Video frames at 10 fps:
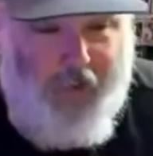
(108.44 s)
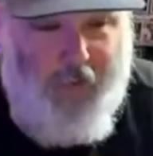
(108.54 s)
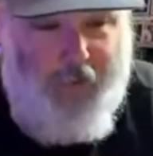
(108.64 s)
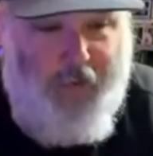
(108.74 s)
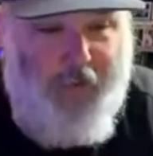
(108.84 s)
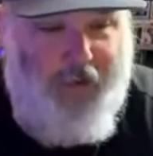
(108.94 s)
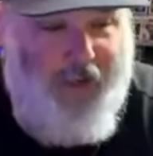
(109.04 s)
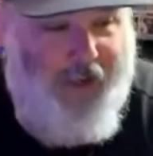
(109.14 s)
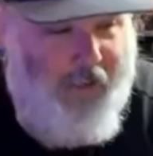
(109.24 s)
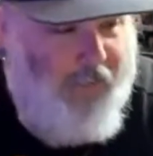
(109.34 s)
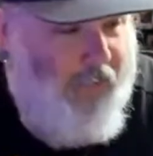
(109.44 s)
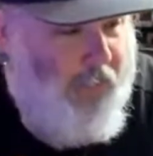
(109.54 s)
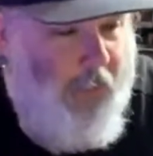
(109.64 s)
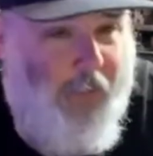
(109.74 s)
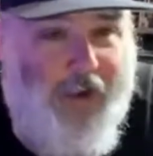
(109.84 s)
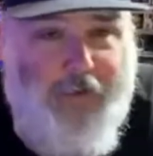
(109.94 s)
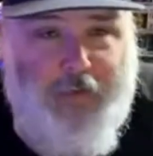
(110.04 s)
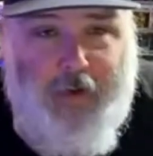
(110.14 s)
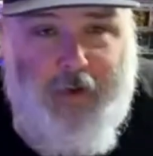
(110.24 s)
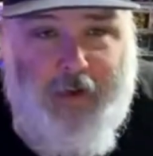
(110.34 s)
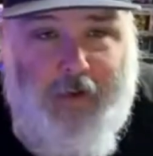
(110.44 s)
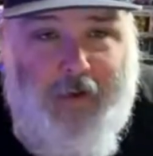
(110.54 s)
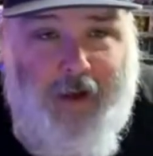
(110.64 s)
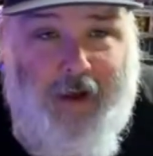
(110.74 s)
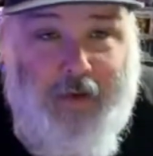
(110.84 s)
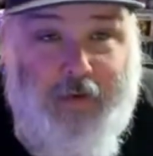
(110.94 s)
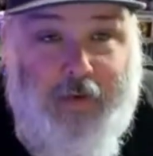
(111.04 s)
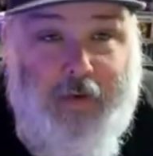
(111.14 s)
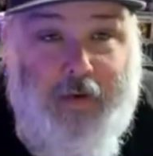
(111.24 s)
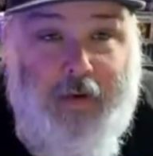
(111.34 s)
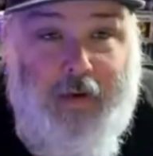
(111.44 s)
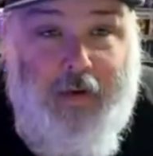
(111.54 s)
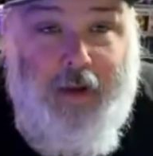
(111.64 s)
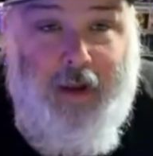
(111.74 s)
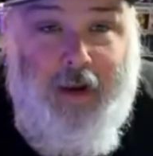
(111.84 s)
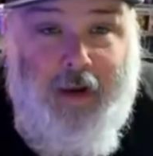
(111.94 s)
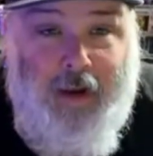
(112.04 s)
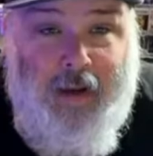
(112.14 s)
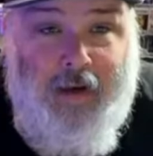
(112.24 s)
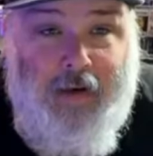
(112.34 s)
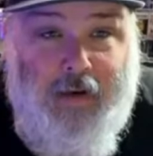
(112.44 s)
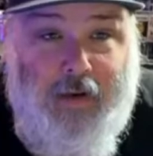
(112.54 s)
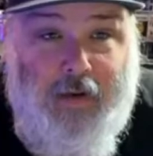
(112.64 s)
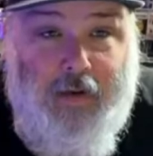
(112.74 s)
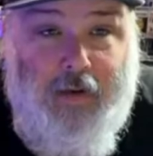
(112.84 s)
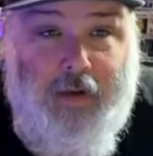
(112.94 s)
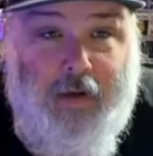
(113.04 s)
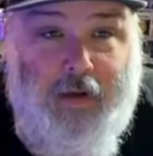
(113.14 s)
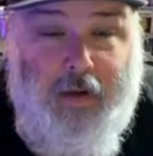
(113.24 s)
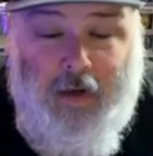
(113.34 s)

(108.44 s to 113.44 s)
going through it today since my wife's in a class, and I